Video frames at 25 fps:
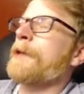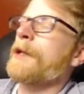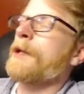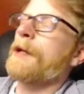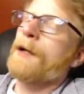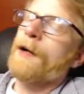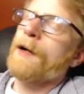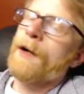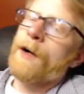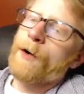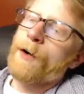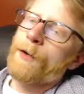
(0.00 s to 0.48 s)

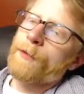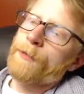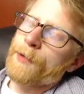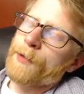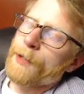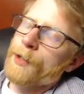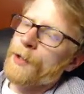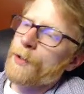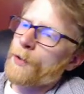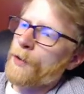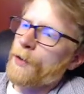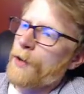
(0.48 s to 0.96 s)
Oh, for
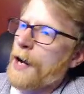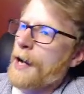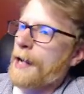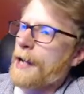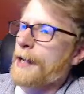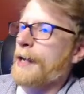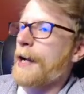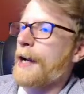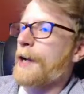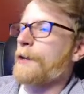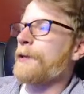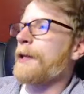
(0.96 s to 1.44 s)

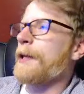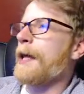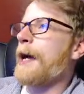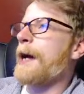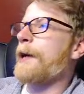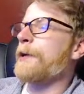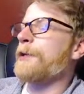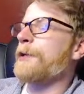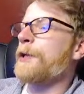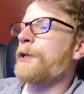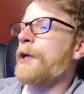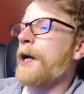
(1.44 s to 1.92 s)
crying out
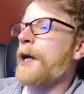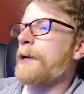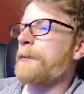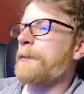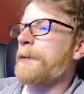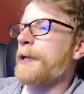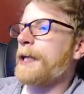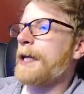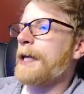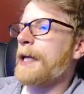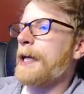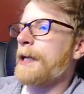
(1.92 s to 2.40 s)
loud. You gotta
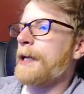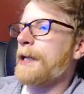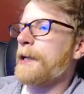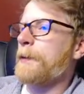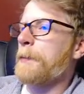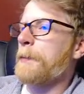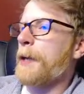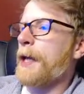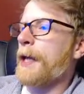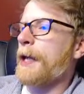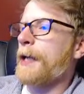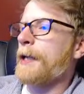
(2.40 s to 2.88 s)
be kidding
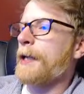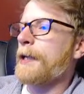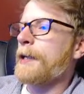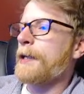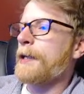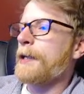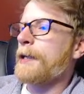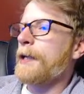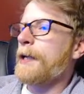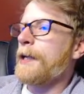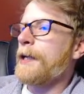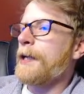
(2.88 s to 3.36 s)

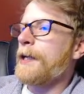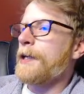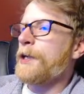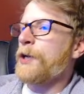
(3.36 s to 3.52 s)
me.